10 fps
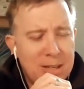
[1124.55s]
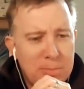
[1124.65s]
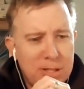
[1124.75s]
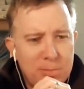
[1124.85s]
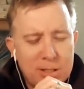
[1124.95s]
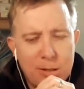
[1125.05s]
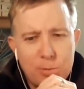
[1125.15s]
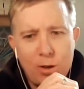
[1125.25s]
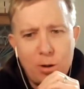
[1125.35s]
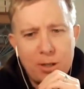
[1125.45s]
some
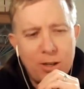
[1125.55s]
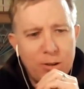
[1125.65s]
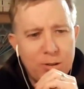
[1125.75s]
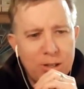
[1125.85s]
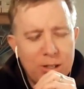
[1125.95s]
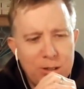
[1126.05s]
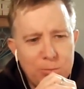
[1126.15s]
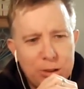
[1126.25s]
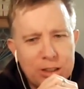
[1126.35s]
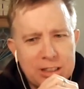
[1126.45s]
time ago,
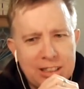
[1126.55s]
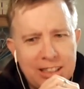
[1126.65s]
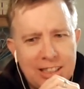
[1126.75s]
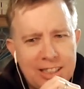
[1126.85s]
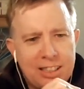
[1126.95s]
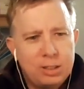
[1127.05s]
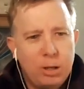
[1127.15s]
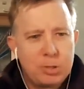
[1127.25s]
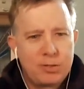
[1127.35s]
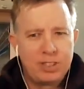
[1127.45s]
which is in
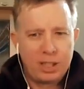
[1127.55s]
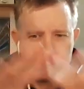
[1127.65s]
terms of,